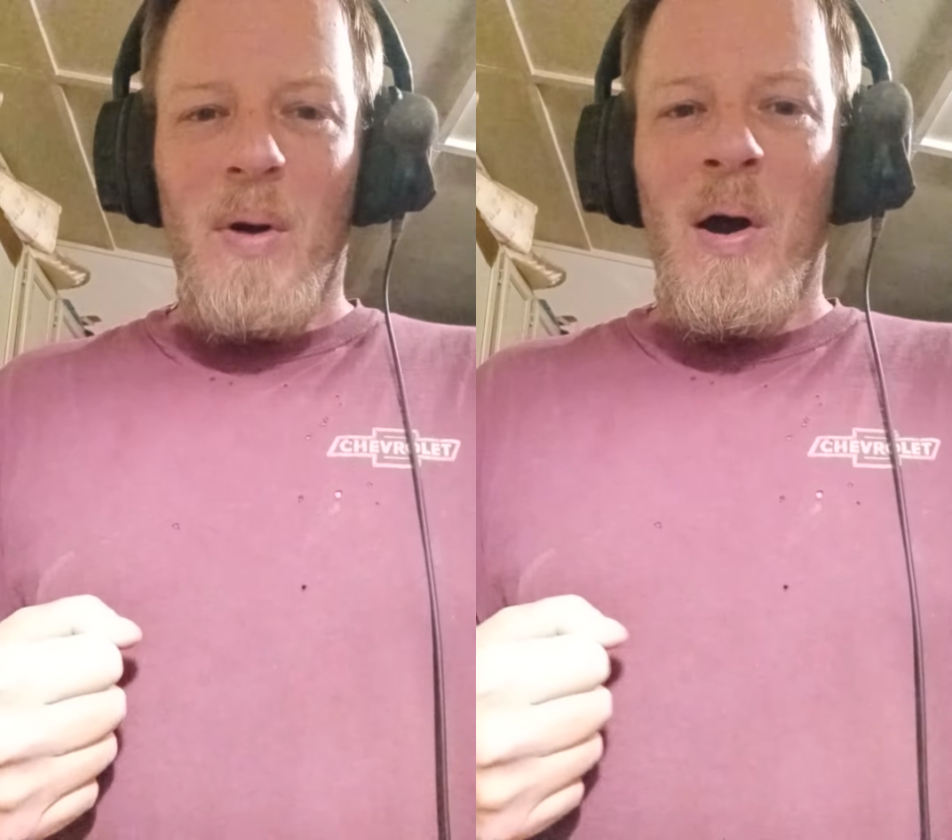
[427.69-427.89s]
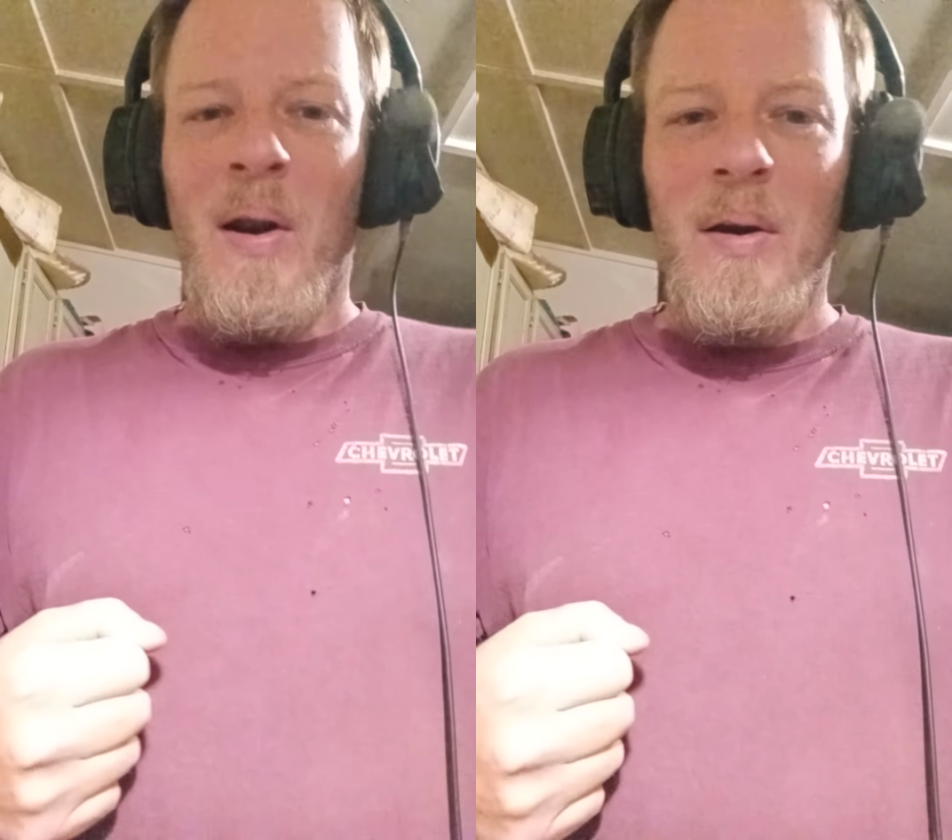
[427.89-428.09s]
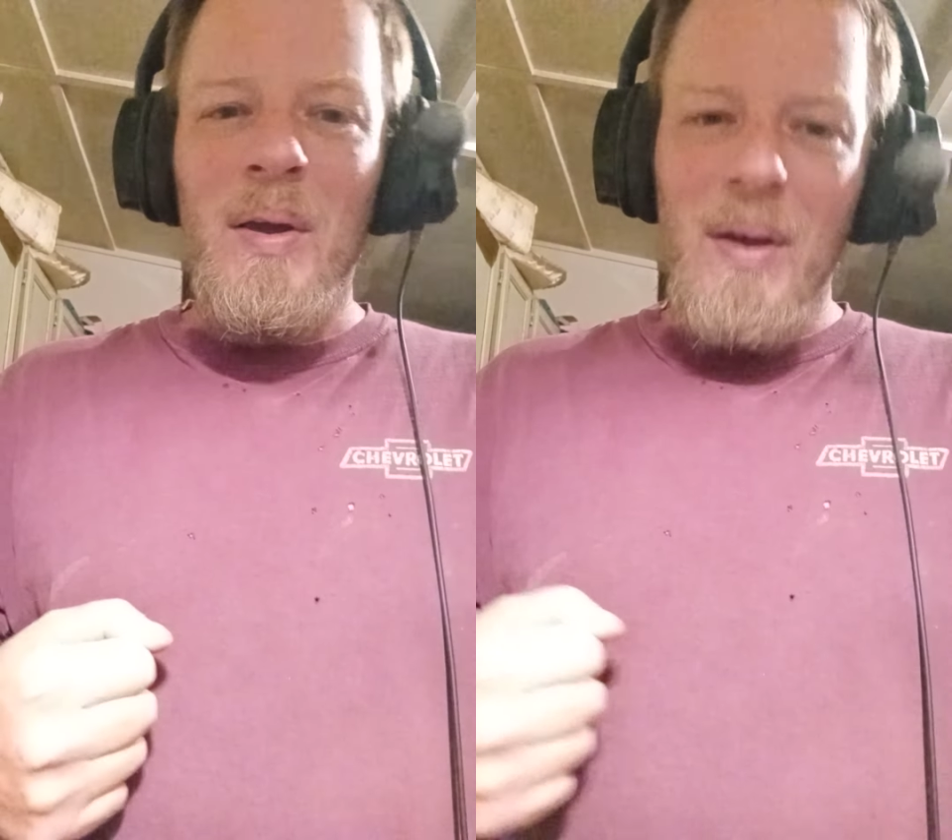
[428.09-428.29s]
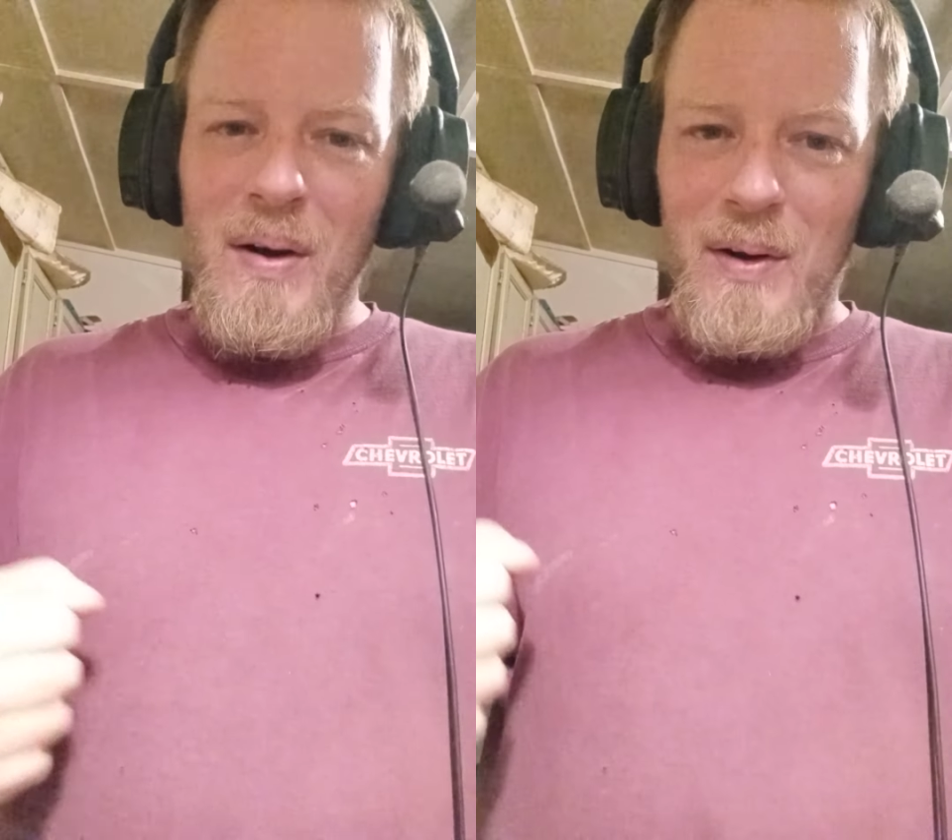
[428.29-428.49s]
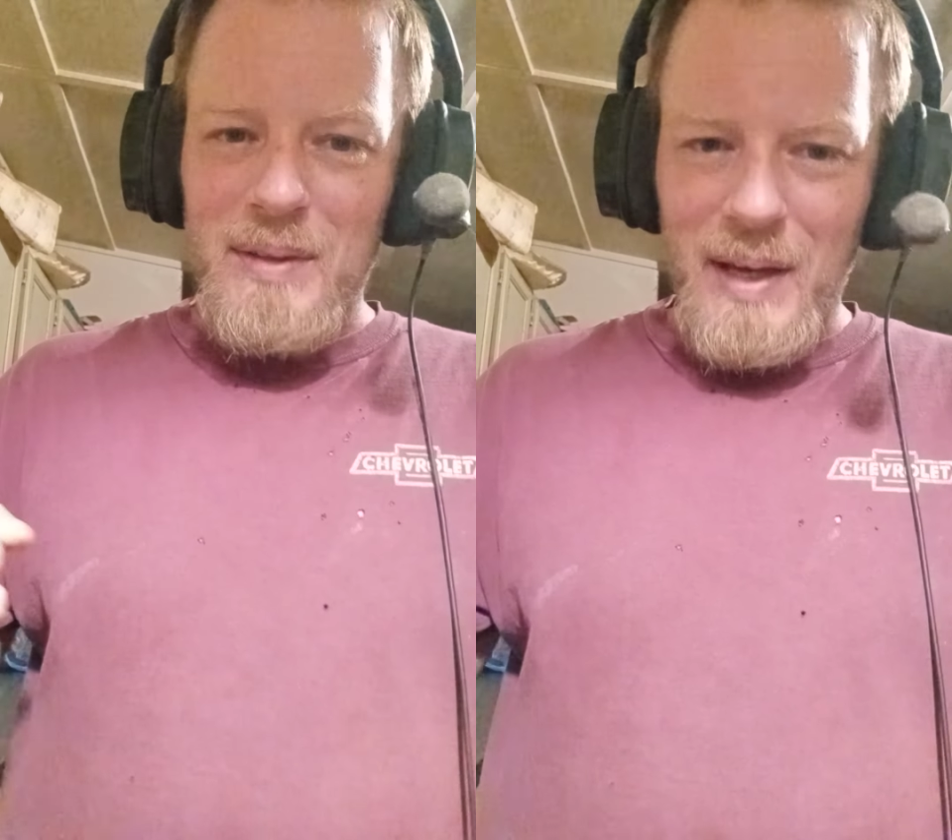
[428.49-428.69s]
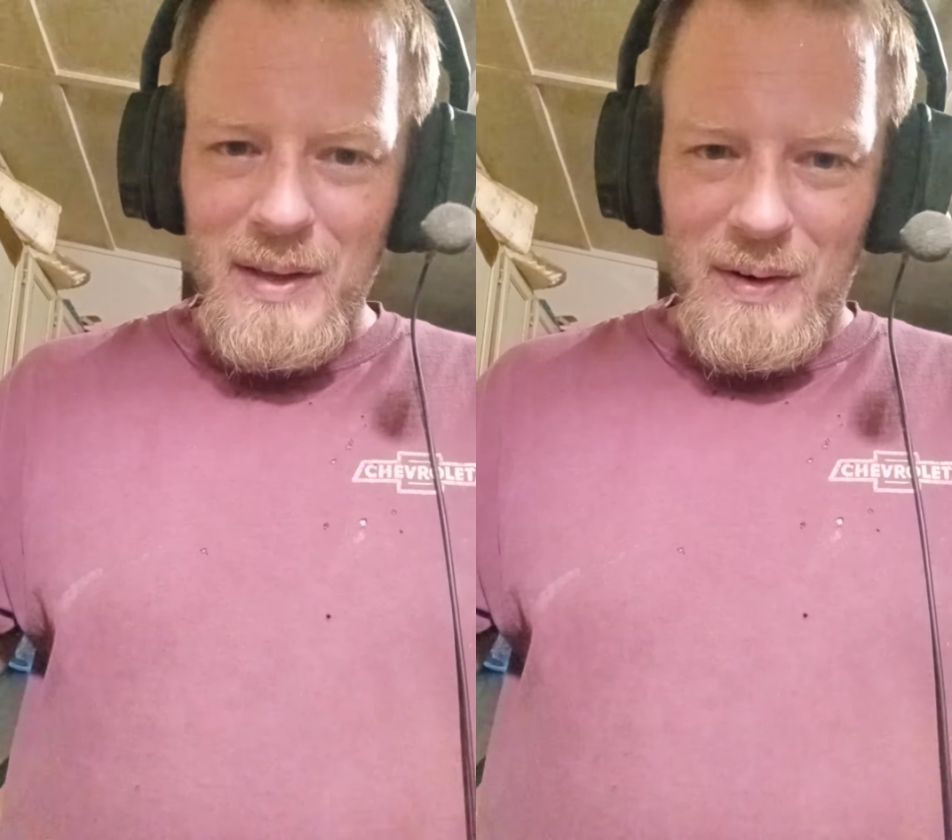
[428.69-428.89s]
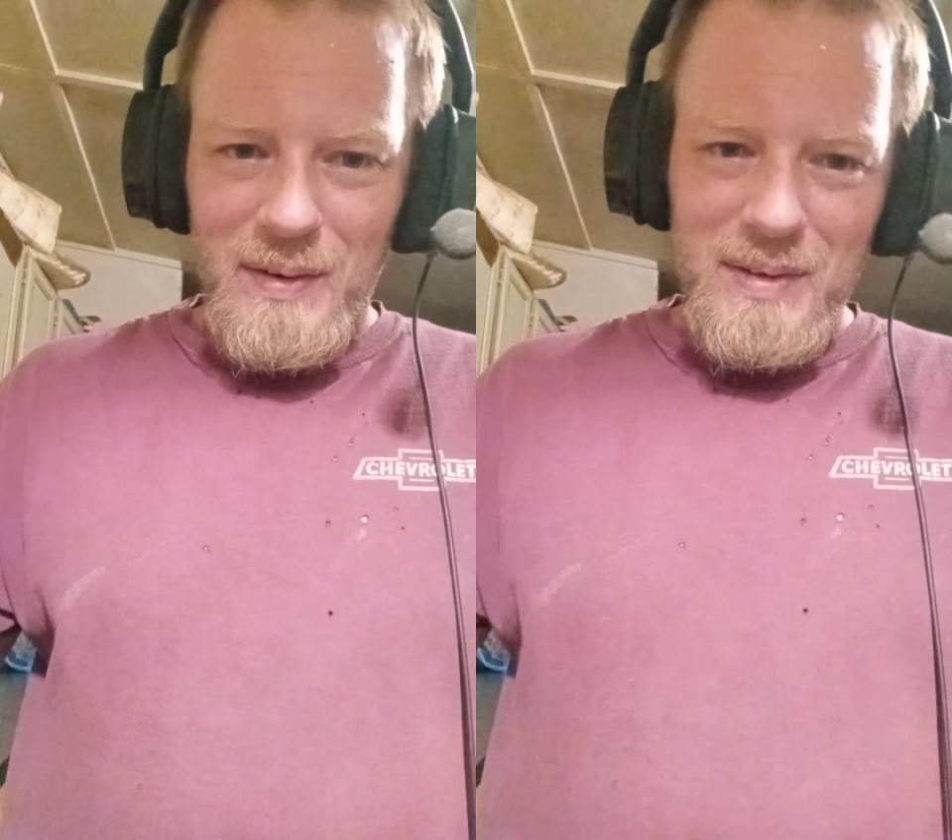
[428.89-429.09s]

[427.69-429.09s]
bar altogether.